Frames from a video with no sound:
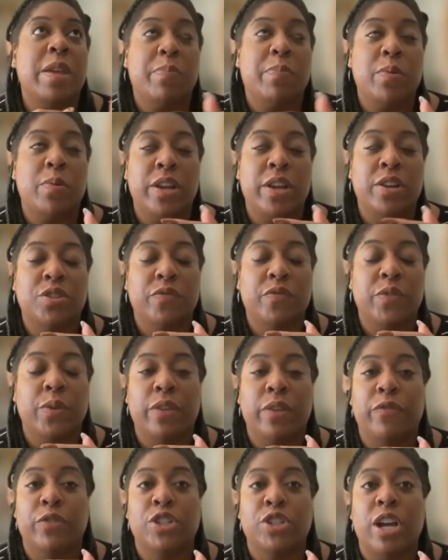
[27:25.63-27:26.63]
people
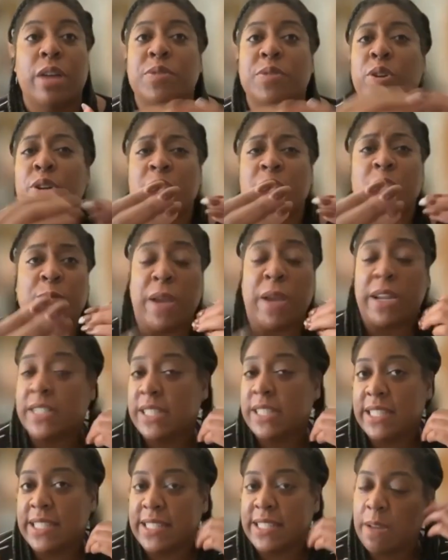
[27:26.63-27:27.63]
interviewing for jobs are
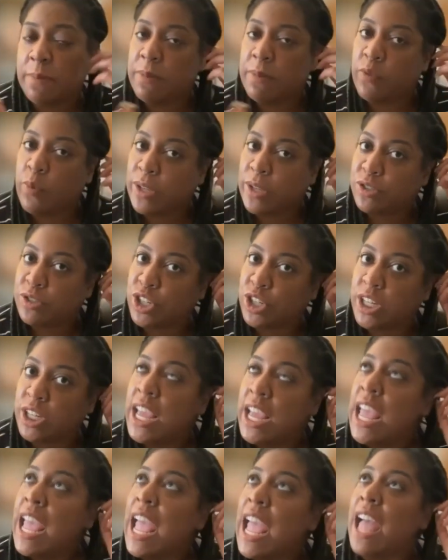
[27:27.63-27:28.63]
expecting this type of question
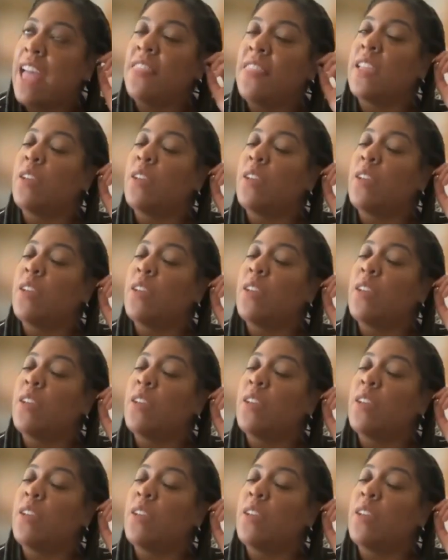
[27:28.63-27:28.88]
and mm-hmm.